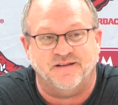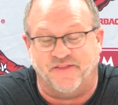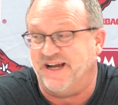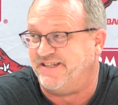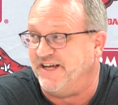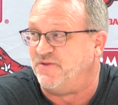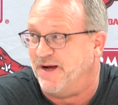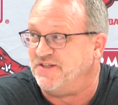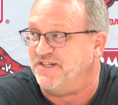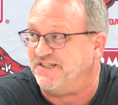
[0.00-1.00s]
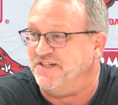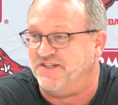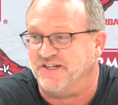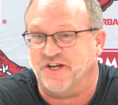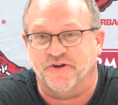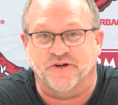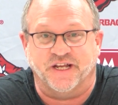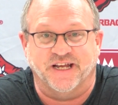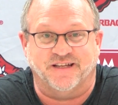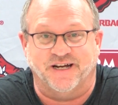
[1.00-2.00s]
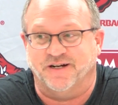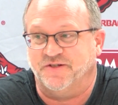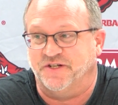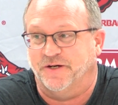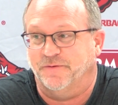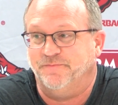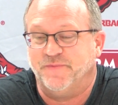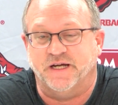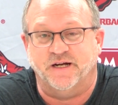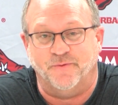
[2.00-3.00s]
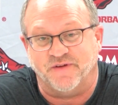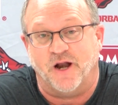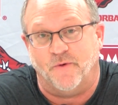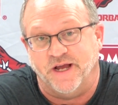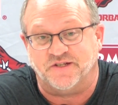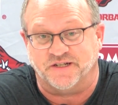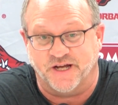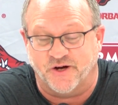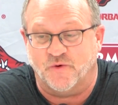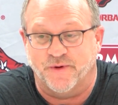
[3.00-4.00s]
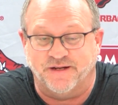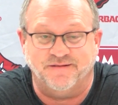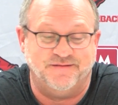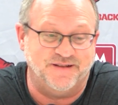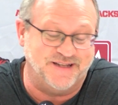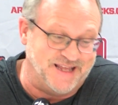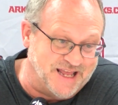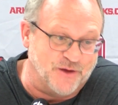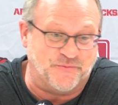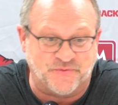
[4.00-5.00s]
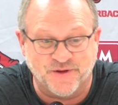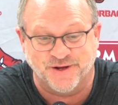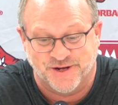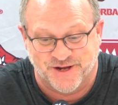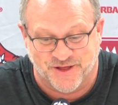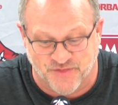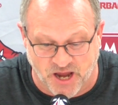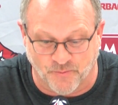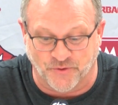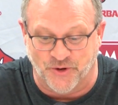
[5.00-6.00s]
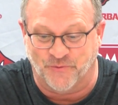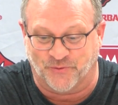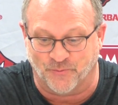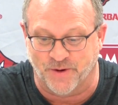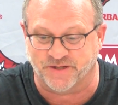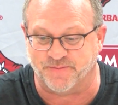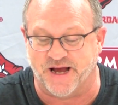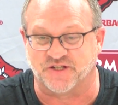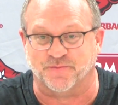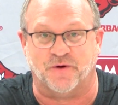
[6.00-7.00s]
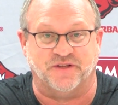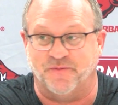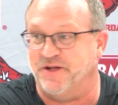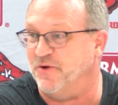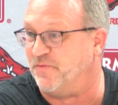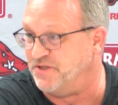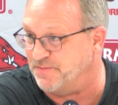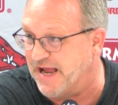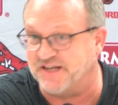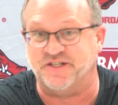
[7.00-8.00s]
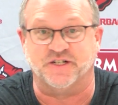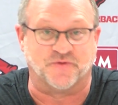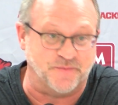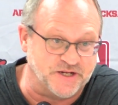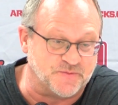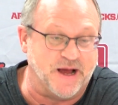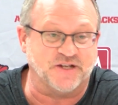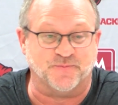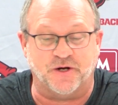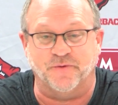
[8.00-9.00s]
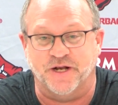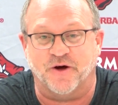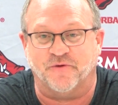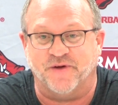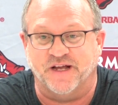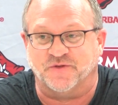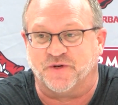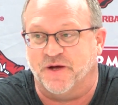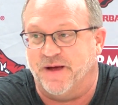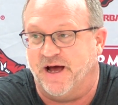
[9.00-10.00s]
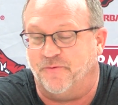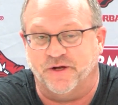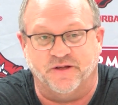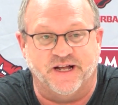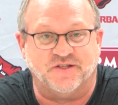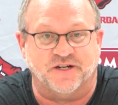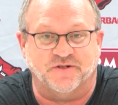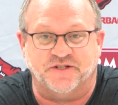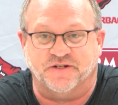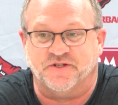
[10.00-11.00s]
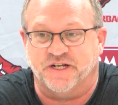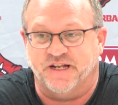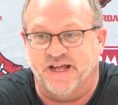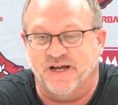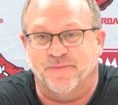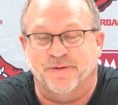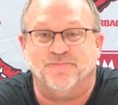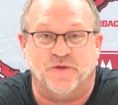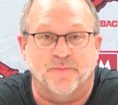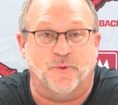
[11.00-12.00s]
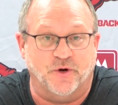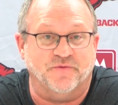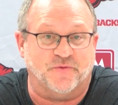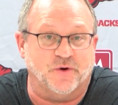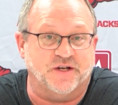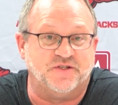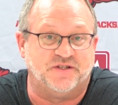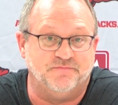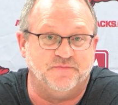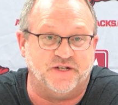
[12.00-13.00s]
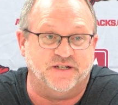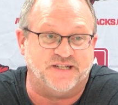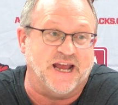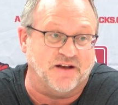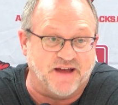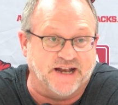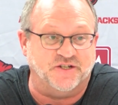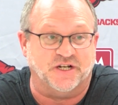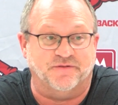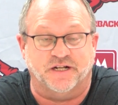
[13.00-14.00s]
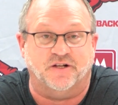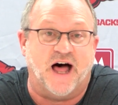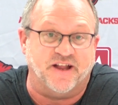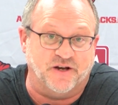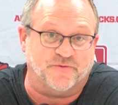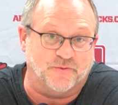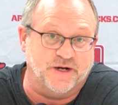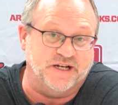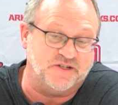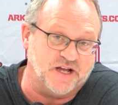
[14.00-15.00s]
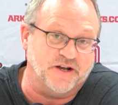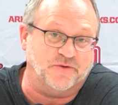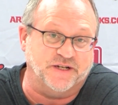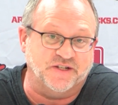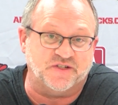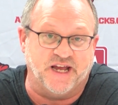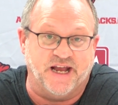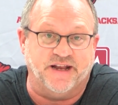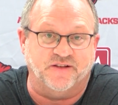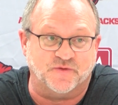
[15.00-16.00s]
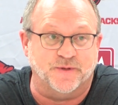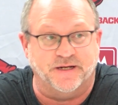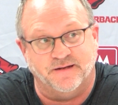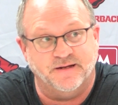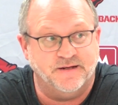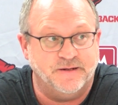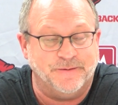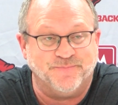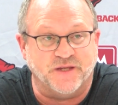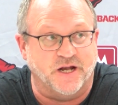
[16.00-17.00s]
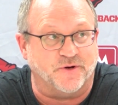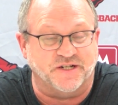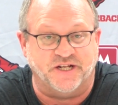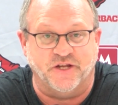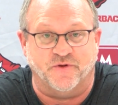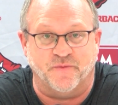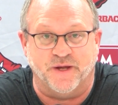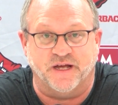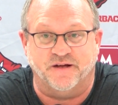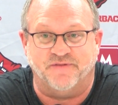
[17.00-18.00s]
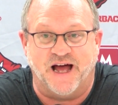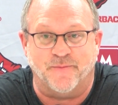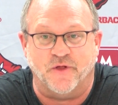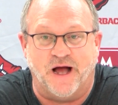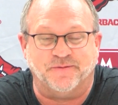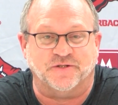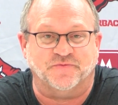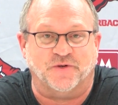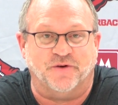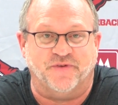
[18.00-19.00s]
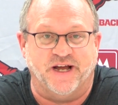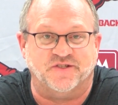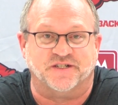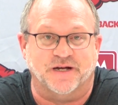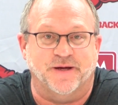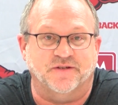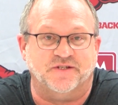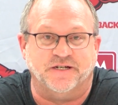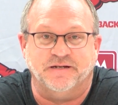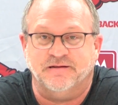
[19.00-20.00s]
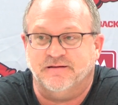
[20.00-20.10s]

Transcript: I think it takes about 6,600 to get there. So we've got a ways to go, but if they will do for women's basketball what they've been doing for gymnastics, for men's basketball, we know our fans will come out, whether that's Thursday or Sunday. But important for us to take advantage of it in a lot of different ways, not only in standings, but, you know, continuing to be a viable option for our fans to come out and see.